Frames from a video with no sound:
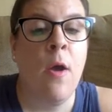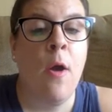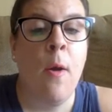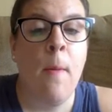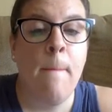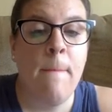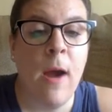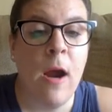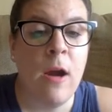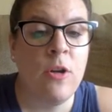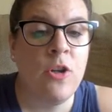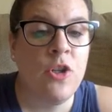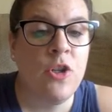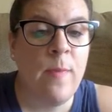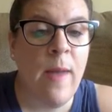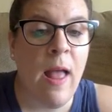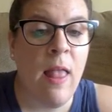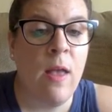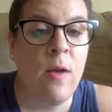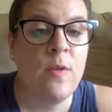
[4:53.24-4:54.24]

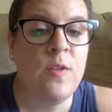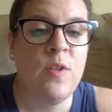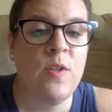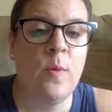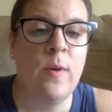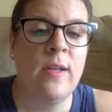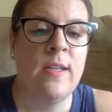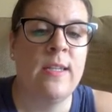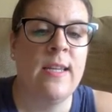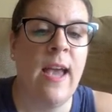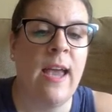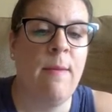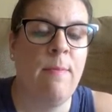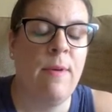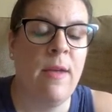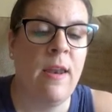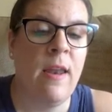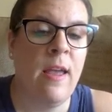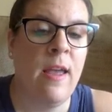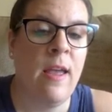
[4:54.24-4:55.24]
marshmallows, you could type
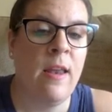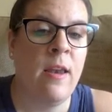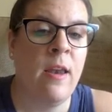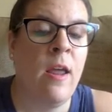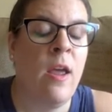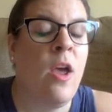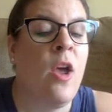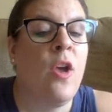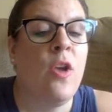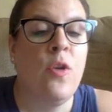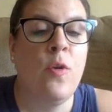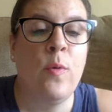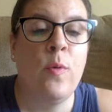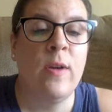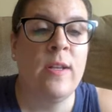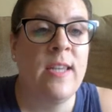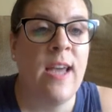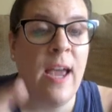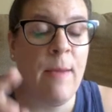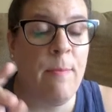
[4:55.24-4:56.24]
it in. You
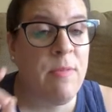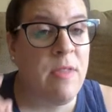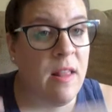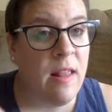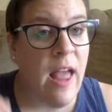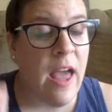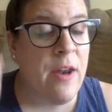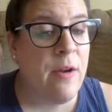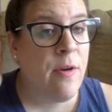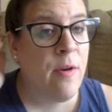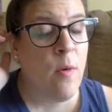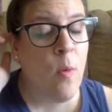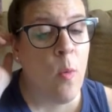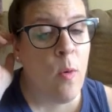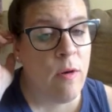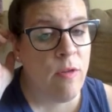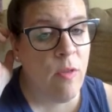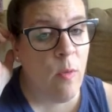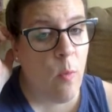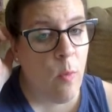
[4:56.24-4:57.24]
could type the letter
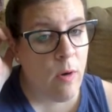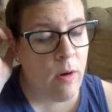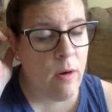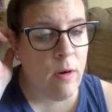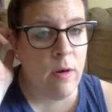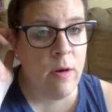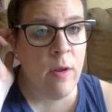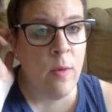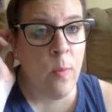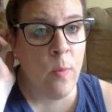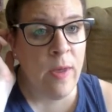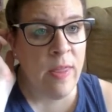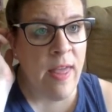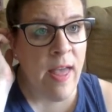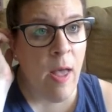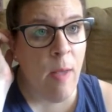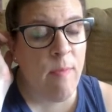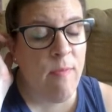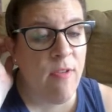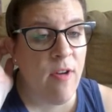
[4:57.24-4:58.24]
or the word with
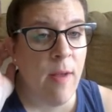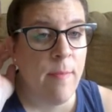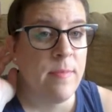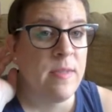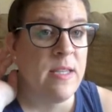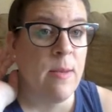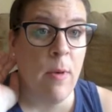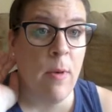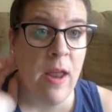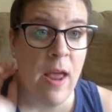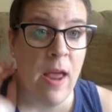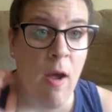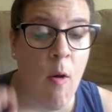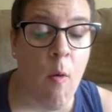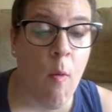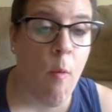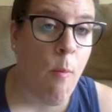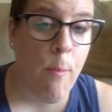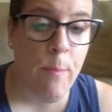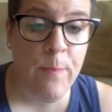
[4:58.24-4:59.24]
help from someone at home.